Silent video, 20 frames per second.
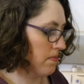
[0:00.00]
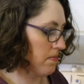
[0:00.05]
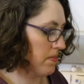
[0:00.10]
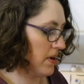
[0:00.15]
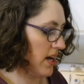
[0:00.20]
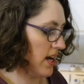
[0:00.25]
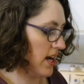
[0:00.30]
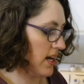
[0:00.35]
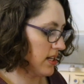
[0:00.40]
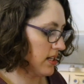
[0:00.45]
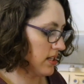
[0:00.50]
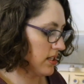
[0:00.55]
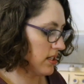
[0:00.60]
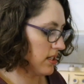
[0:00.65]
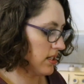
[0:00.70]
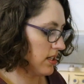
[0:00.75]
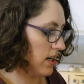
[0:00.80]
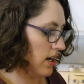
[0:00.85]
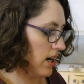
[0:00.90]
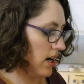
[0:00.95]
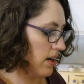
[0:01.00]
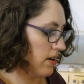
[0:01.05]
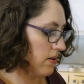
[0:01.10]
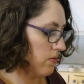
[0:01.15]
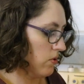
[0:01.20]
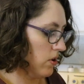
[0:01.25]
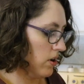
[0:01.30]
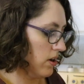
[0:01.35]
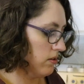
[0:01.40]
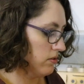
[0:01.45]
But
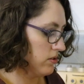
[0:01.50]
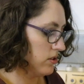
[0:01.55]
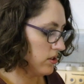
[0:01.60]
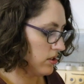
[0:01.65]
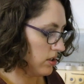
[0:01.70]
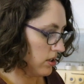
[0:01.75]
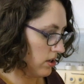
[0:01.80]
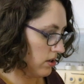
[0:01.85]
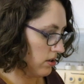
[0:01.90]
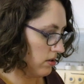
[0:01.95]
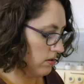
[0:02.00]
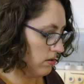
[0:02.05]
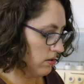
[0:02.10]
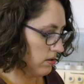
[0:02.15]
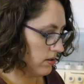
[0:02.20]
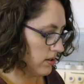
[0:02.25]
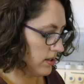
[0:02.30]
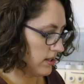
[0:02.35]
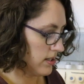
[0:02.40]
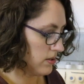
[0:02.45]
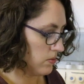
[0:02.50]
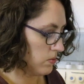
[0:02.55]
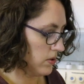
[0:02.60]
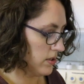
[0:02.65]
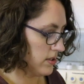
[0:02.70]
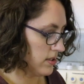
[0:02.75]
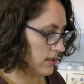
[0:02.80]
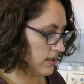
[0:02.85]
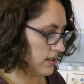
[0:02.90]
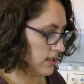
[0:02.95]
what I'll do is
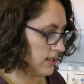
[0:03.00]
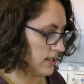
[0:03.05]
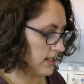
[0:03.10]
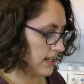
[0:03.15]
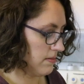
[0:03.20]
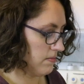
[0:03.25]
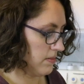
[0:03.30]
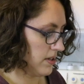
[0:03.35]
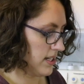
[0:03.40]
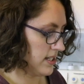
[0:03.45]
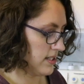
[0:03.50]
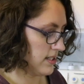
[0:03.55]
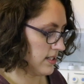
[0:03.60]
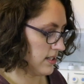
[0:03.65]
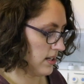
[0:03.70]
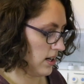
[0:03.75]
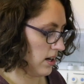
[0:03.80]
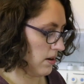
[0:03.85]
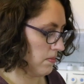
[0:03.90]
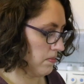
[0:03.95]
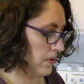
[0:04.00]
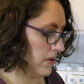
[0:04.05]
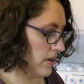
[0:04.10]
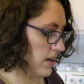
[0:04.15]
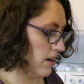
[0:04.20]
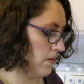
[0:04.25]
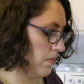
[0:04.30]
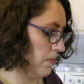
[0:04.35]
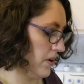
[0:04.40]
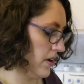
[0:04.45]
once the 10 minutes is up,
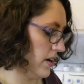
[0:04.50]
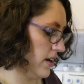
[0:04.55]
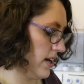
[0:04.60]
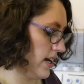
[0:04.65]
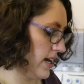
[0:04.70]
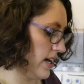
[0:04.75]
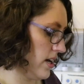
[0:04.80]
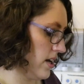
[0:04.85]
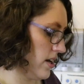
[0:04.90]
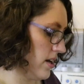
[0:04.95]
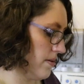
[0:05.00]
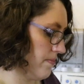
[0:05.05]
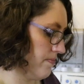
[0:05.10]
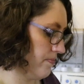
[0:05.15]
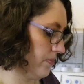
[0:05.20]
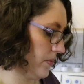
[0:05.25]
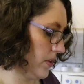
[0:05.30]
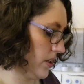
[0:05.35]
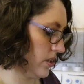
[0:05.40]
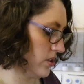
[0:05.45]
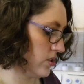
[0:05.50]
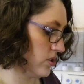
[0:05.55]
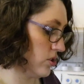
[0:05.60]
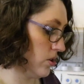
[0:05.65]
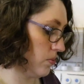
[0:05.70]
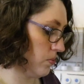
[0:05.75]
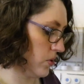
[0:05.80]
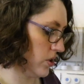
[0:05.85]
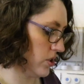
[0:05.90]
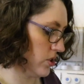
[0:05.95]
I'll put the
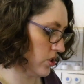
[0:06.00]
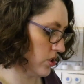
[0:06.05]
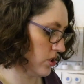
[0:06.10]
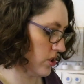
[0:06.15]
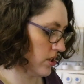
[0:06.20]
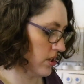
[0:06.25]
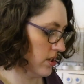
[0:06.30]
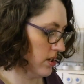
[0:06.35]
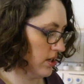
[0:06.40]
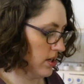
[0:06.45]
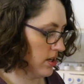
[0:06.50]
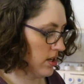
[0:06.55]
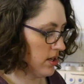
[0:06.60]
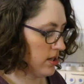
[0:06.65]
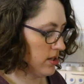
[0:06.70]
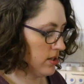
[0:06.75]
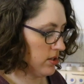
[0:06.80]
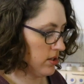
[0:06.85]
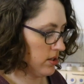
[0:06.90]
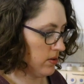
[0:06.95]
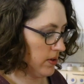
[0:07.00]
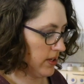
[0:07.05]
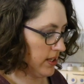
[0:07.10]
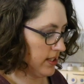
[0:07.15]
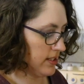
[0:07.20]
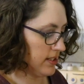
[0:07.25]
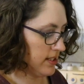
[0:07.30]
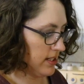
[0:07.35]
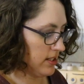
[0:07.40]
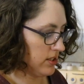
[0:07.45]
stopwatch on so we
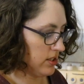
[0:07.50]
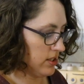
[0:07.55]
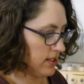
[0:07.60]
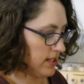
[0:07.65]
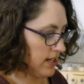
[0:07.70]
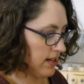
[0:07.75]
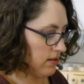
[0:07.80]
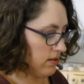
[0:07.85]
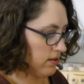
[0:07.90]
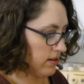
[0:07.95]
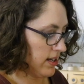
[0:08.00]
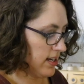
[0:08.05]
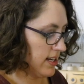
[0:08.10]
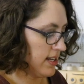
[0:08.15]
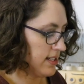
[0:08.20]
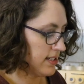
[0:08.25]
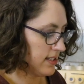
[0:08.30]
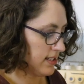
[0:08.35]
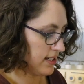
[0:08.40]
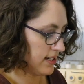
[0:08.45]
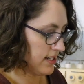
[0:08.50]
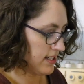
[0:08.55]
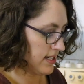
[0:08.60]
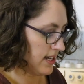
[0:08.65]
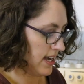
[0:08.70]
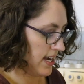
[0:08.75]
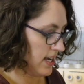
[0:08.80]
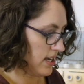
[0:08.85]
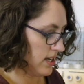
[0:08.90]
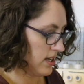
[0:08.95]
can see just how long it is gonna
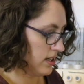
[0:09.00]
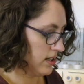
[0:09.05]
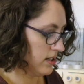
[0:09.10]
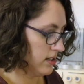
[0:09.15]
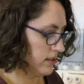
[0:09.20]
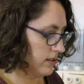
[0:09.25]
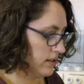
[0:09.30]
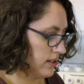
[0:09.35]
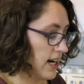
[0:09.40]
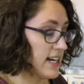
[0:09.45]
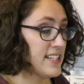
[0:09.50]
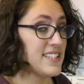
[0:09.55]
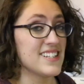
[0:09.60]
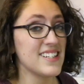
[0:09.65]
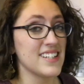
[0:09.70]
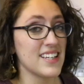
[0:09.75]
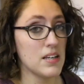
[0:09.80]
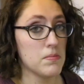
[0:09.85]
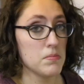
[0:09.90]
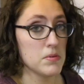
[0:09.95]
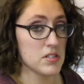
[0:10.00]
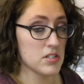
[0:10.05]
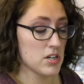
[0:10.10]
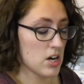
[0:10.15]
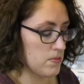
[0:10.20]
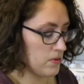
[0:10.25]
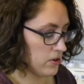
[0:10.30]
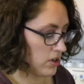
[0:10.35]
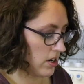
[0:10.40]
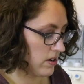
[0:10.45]
take. I did keep the
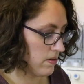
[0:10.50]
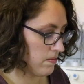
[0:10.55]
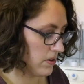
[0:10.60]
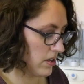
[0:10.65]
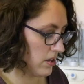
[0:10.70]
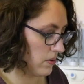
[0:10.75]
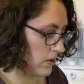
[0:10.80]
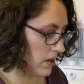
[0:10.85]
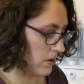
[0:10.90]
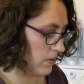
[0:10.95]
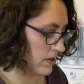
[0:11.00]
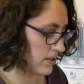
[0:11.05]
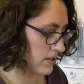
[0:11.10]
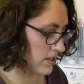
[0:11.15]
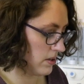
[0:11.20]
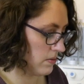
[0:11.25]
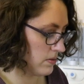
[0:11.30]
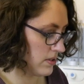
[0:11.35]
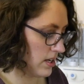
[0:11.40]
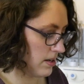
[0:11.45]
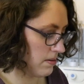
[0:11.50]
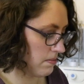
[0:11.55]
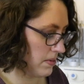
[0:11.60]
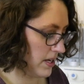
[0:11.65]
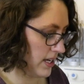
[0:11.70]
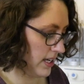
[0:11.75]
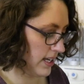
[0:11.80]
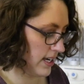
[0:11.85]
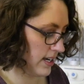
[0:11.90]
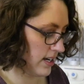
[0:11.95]
timer going, by the way, whilst I was
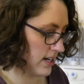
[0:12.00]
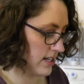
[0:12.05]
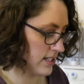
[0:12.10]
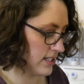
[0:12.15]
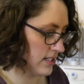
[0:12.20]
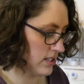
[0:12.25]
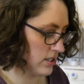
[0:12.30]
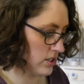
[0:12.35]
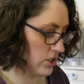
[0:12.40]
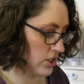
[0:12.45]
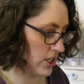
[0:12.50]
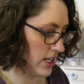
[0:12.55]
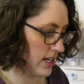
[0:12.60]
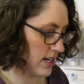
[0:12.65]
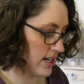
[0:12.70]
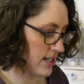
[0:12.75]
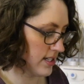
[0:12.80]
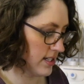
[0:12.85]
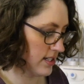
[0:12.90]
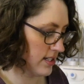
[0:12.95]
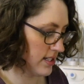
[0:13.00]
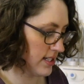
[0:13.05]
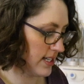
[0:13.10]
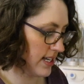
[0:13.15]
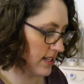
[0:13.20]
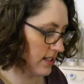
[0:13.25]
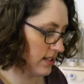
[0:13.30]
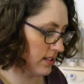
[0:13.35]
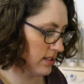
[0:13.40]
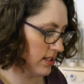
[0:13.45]
unpicking. I didn't cheat, I didn't
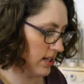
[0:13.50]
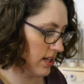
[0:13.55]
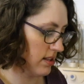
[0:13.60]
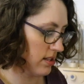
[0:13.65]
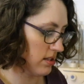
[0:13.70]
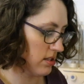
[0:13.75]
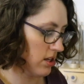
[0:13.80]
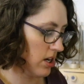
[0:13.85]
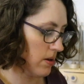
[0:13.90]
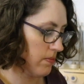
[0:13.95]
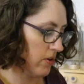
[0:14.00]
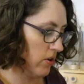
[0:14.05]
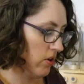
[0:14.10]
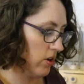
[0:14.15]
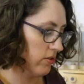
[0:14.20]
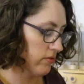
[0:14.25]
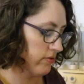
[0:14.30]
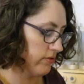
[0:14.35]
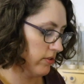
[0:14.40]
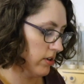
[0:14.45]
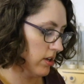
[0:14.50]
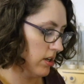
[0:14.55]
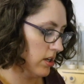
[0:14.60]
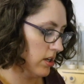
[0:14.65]
turn the timer off.